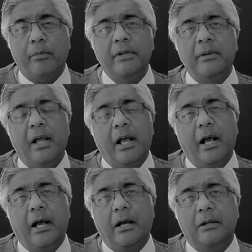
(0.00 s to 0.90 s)
common.
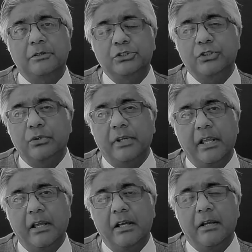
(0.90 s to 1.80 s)
So
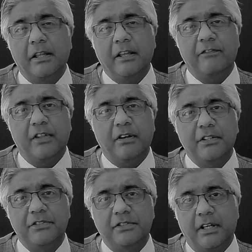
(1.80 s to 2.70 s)
here, if
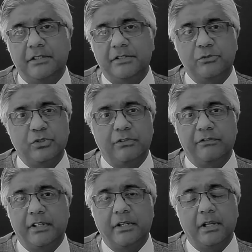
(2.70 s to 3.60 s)
there is some sort
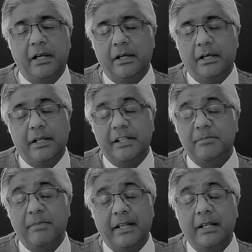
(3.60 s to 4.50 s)
of an
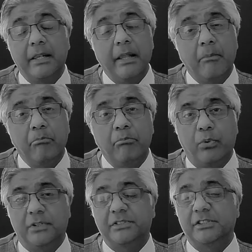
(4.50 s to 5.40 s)
unexplained
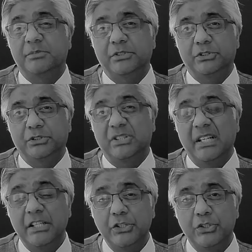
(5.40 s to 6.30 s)
lump or a
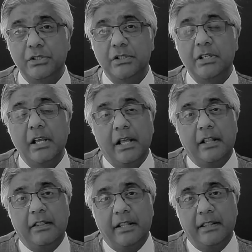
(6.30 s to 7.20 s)
suspicious lesion,
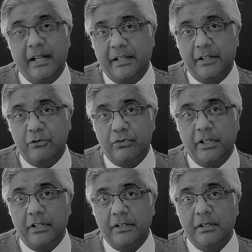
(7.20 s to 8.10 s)
then that can
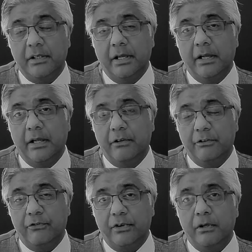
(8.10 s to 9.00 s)
trigger a
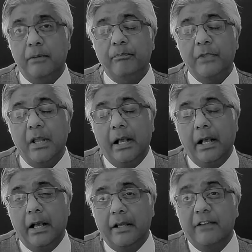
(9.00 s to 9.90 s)
referral.
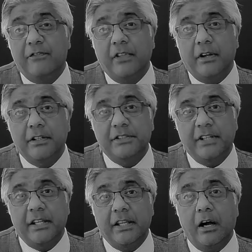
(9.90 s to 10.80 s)
If there
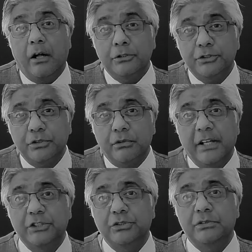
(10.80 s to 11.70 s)
is any
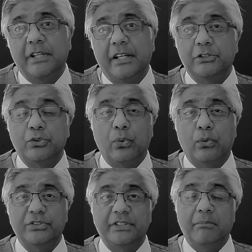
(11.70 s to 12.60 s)
ulceration that is
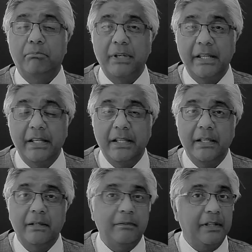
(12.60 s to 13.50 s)
causing
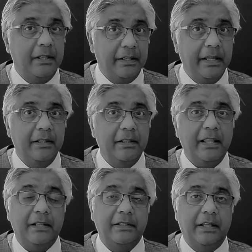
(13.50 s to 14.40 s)
bleeding, then again,
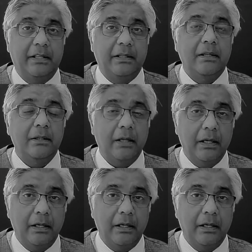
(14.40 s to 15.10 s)
that can